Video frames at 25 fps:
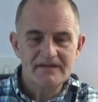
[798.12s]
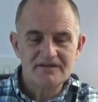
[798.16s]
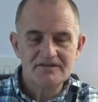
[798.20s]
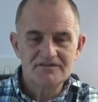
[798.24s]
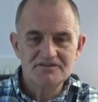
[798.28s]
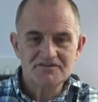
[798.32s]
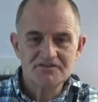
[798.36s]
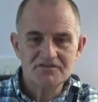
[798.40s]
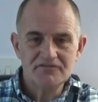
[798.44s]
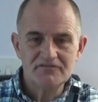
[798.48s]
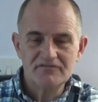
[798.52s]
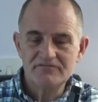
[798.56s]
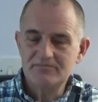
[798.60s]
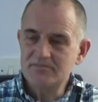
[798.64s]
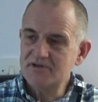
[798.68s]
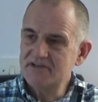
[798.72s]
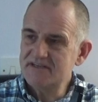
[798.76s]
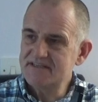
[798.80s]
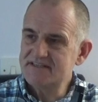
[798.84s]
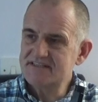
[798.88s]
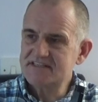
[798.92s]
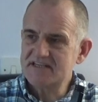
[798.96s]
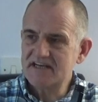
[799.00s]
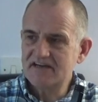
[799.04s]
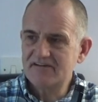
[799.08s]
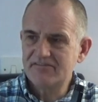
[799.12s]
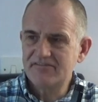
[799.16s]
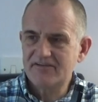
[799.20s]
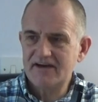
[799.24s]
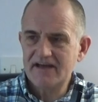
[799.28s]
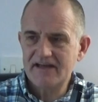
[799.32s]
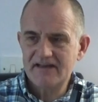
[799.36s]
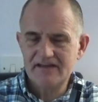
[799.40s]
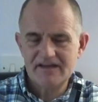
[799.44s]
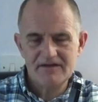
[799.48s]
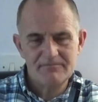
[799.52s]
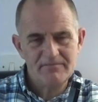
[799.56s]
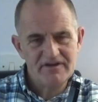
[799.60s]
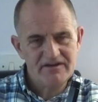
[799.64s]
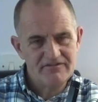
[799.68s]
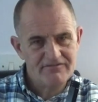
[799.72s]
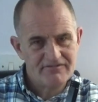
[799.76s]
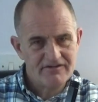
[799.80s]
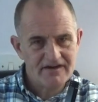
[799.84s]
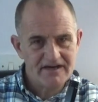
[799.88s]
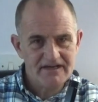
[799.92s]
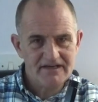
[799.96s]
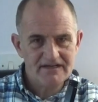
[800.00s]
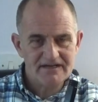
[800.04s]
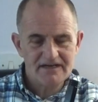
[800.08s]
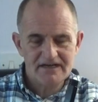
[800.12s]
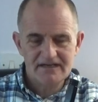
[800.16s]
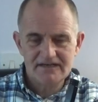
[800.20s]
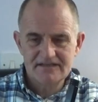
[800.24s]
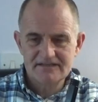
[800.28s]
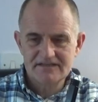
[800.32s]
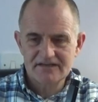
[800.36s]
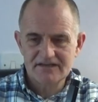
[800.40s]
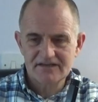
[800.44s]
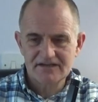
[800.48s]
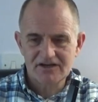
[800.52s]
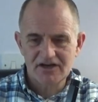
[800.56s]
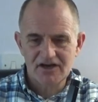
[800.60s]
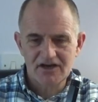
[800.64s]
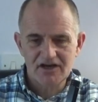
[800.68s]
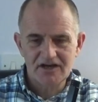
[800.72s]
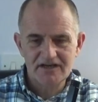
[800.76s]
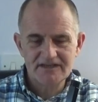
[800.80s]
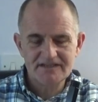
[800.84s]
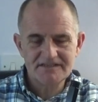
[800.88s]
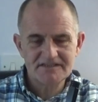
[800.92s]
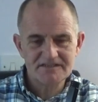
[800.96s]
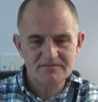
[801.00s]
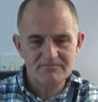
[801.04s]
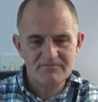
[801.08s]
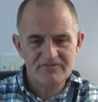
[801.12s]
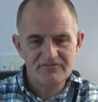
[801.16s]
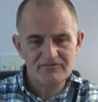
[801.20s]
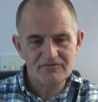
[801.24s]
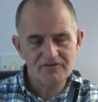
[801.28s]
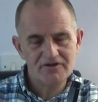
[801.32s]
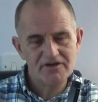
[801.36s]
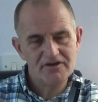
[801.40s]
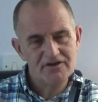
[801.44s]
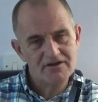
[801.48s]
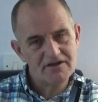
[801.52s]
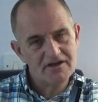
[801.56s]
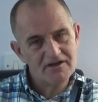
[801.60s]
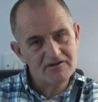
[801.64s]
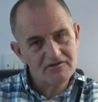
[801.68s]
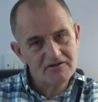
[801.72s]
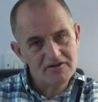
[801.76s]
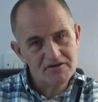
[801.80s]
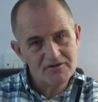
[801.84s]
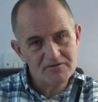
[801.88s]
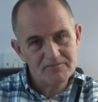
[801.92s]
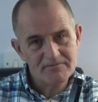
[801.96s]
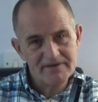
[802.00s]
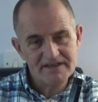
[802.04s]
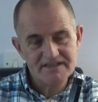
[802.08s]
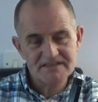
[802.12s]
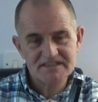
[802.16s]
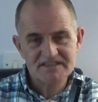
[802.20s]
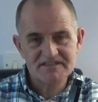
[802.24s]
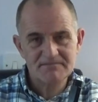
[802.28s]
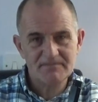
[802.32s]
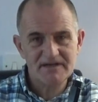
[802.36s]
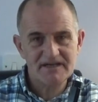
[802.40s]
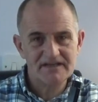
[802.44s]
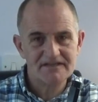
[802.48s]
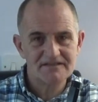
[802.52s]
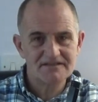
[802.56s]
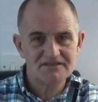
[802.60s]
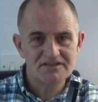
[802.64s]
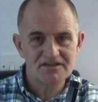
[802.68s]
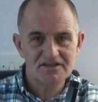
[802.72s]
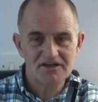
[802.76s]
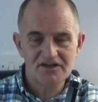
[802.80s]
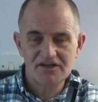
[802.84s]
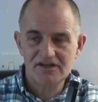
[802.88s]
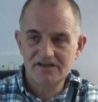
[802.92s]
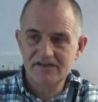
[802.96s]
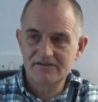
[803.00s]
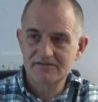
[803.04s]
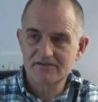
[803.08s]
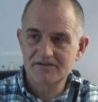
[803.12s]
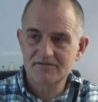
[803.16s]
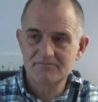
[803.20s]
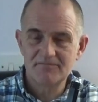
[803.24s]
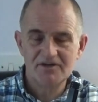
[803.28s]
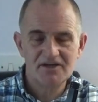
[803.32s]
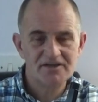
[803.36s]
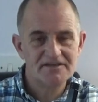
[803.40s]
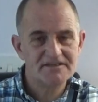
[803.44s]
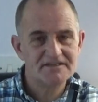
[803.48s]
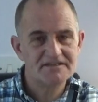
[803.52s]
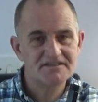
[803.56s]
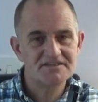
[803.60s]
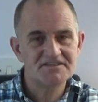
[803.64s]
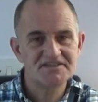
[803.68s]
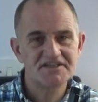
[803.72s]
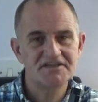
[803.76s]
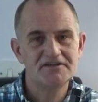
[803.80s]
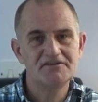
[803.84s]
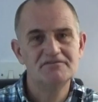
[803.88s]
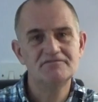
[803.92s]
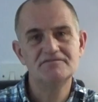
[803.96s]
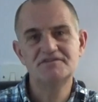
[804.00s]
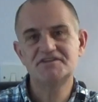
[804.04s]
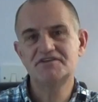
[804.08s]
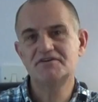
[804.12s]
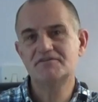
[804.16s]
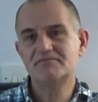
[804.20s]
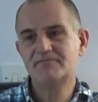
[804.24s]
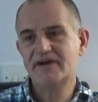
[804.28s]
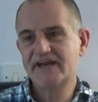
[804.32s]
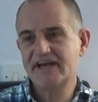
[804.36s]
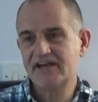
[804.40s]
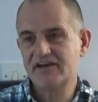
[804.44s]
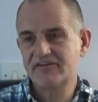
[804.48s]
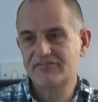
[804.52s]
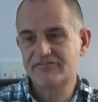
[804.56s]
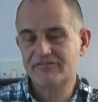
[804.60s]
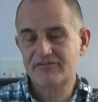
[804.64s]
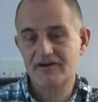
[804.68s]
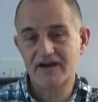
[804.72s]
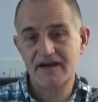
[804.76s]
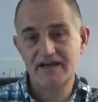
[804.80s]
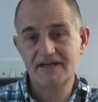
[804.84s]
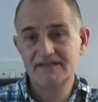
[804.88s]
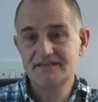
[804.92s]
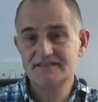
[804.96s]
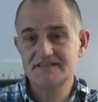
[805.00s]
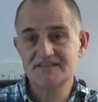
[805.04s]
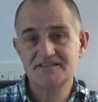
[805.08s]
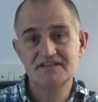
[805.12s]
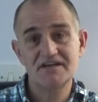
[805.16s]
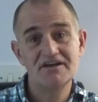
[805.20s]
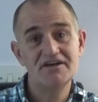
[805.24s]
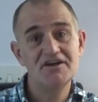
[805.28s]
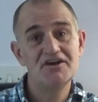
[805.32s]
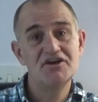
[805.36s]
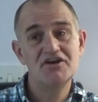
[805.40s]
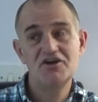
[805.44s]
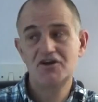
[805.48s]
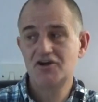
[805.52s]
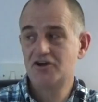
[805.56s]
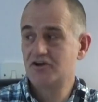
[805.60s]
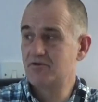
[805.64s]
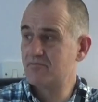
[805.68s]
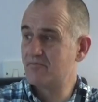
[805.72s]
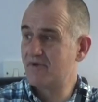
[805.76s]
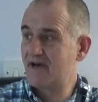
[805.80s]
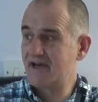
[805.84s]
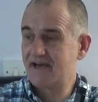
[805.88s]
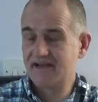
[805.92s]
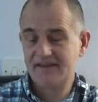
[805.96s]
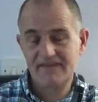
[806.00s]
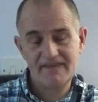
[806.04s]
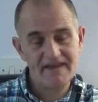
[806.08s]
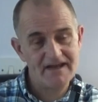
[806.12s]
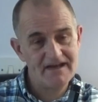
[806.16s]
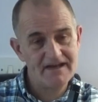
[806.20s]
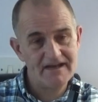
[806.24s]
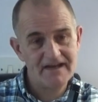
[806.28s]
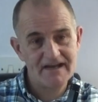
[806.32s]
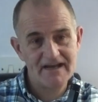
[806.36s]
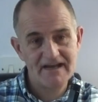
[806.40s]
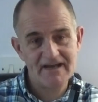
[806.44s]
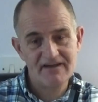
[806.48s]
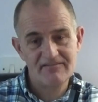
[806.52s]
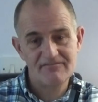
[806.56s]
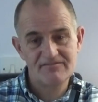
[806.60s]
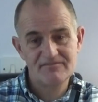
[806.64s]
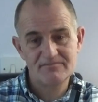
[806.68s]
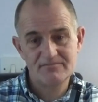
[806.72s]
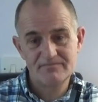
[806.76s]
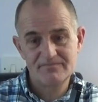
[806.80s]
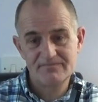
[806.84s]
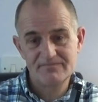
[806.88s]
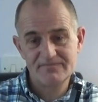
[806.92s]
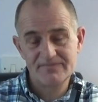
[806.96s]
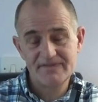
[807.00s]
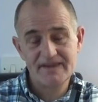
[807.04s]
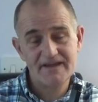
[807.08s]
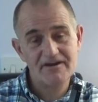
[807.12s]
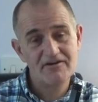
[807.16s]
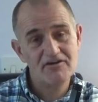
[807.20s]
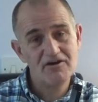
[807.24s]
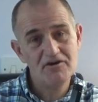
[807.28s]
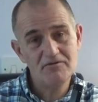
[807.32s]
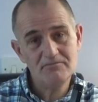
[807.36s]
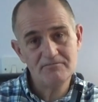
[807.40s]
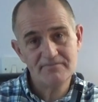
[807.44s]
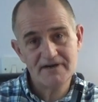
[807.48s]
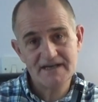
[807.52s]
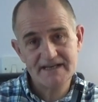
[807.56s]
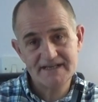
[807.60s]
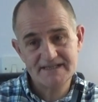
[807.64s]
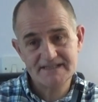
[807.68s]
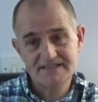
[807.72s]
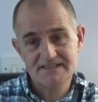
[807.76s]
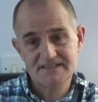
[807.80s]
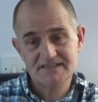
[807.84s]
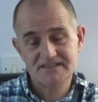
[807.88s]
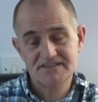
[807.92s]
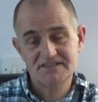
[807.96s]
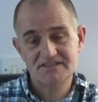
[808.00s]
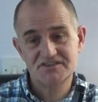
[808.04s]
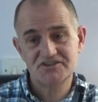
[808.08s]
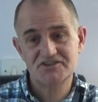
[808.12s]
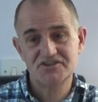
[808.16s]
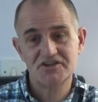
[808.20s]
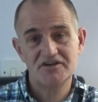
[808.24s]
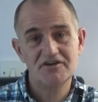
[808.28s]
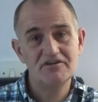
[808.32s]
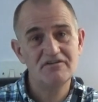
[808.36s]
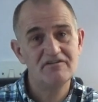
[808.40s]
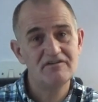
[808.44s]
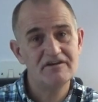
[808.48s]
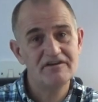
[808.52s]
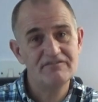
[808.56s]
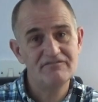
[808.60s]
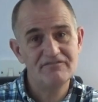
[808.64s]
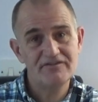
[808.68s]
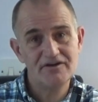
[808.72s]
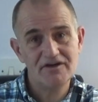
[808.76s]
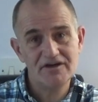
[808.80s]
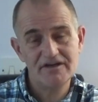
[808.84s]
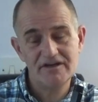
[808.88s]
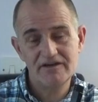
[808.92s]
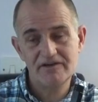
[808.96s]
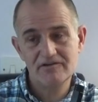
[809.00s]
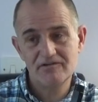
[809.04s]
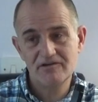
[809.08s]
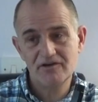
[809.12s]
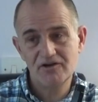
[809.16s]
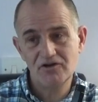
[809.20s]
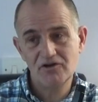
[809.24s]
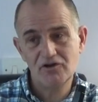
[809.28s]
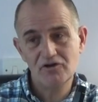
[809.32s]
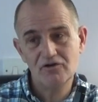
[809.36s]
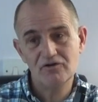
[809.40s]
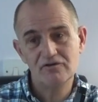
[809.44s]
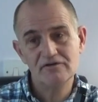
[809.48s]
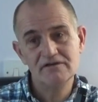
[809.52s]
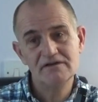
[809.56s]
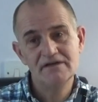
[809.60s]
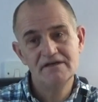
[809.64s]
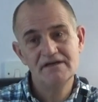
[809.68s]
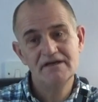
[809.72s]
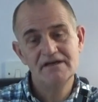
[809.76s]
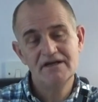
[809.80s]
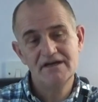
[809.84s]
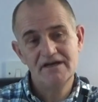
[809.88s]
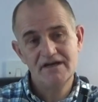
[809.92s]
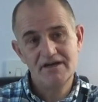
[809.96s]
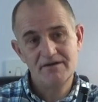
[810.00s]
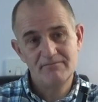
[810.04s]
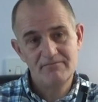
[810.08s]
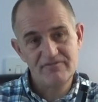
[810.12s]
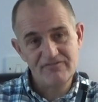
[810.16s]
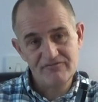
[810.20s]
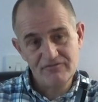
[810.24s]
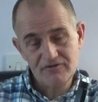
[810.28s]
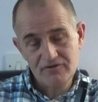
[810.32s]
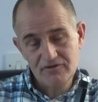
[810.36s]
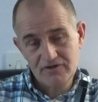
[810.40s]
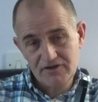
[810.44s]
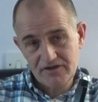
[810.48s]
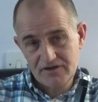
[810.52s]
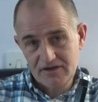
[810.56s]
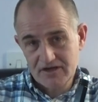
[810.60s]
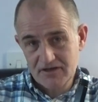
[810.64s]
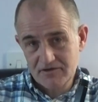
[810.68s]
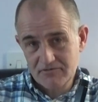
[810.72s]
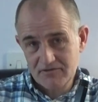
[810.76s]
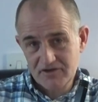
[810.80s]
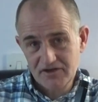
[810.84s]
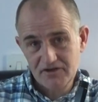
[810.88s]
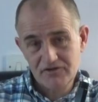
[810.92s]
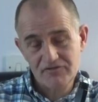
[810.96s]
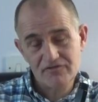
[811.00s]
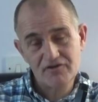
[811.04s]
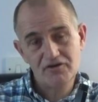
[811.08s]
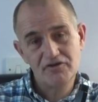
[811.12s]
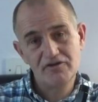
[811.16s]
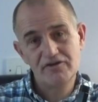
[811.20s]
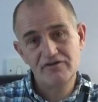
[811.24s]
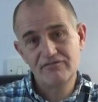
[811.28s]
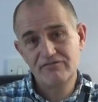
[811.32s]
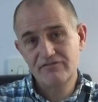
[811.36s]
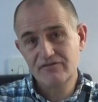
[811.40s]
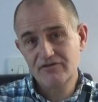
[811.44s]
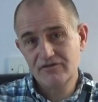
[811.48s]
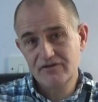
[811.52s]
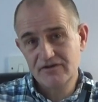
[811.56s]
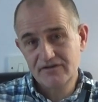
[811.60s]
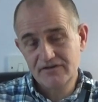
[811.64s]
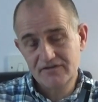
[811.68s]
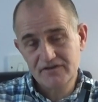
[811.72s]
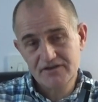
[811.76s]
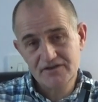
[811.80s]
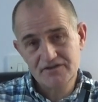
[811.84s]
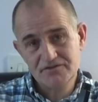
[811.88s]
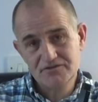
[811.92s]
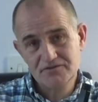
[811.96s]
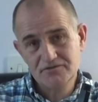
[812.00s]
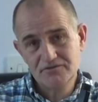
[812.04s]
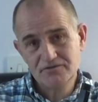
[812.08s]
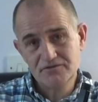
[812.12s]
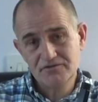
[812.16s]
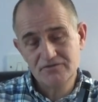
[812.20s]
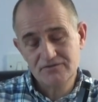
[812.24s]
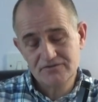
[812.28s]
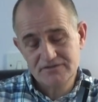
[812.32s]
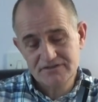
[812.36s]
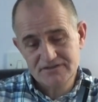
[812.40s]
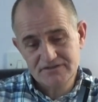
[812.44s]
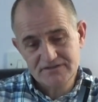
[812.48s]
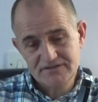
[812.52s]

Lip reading: Sort of put yourself out there, be friendly to the guys, and before you know it, you'll be speaking to like-minded souls. You'll make friends who may then have their own places to shoot and invite you along, and before you know it, you've got your foot in the door.